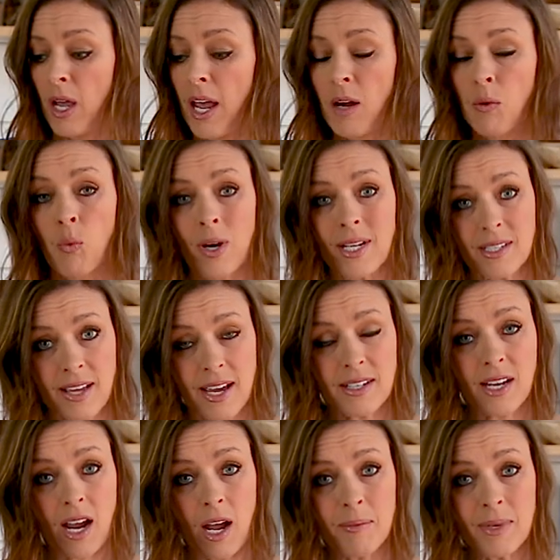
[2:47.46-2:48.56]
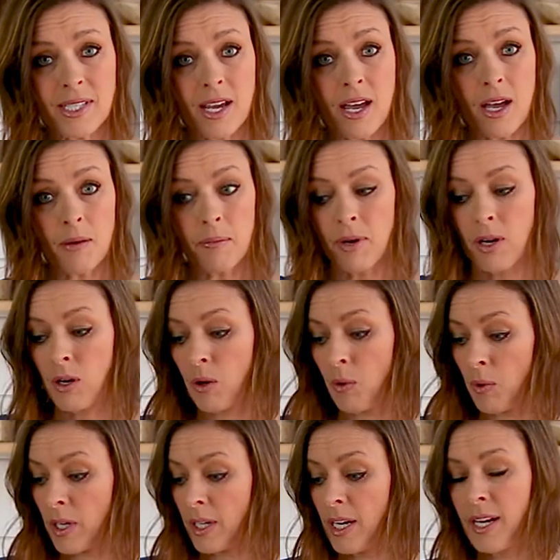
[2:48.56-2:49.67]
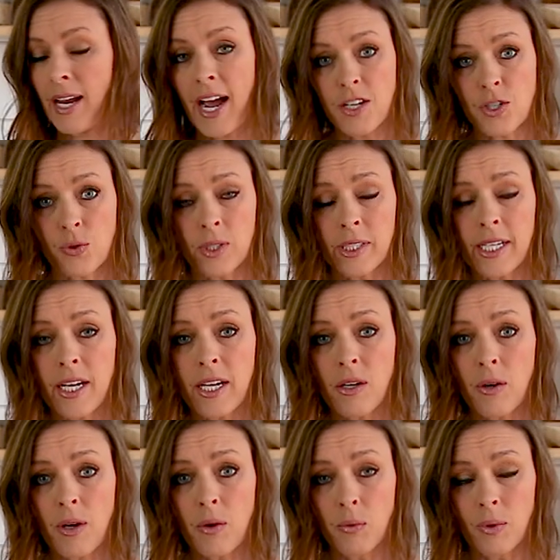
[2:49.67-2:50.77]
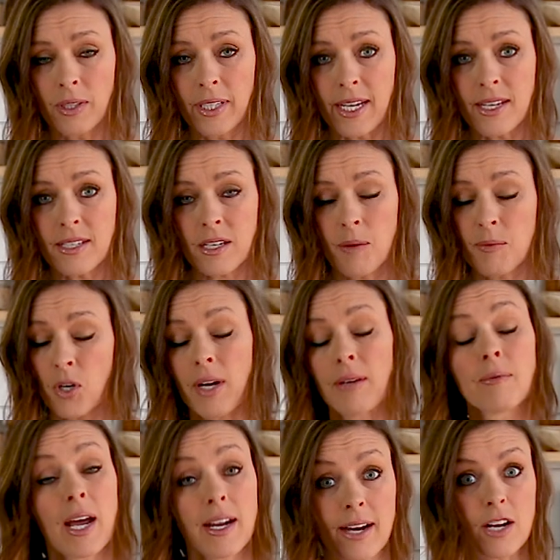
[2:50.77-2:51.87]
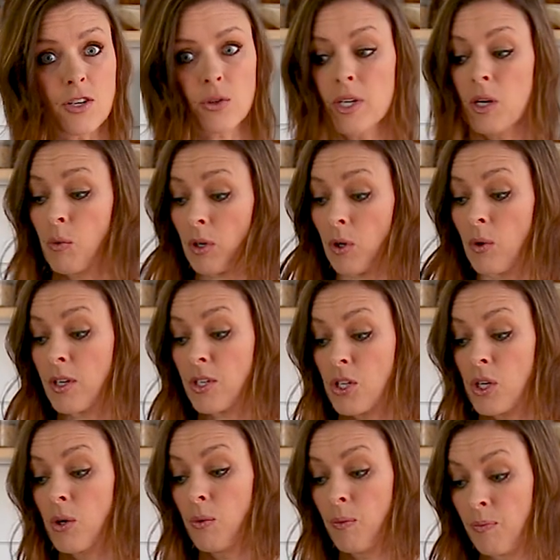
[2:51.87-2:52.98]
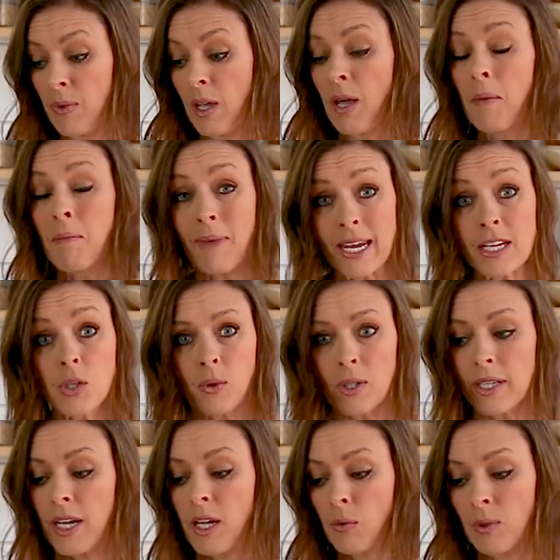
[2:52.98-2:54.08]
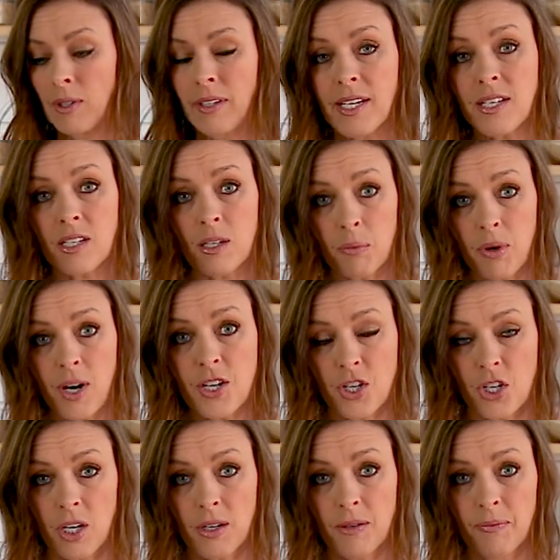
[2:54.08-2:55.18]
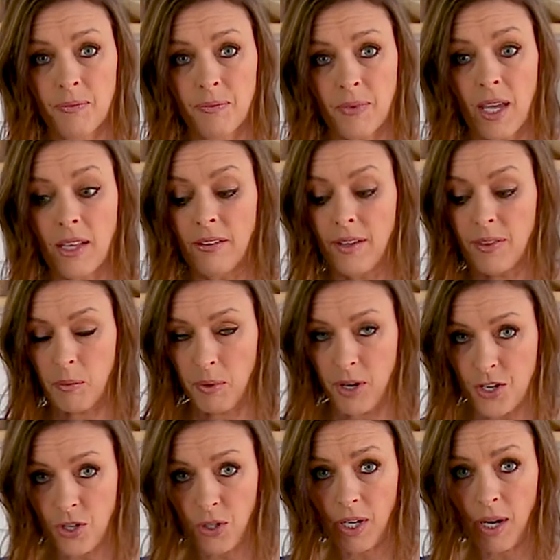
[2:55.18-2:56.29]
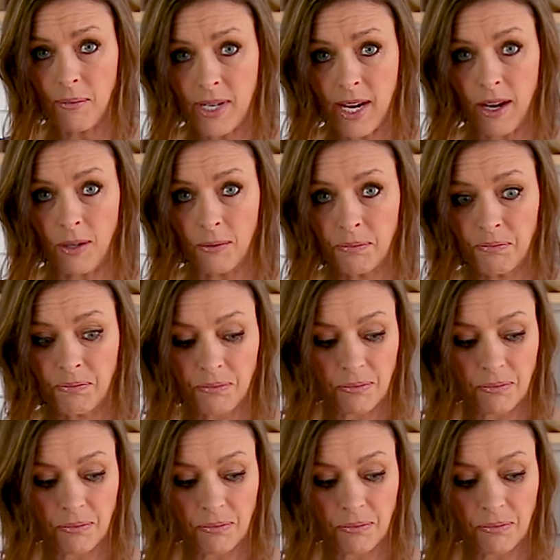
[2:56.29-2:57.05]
And once that time is up, we're gonna naturally release, I'm sorry, not naturally, we're going to manually release the pressure and let the pressure come down.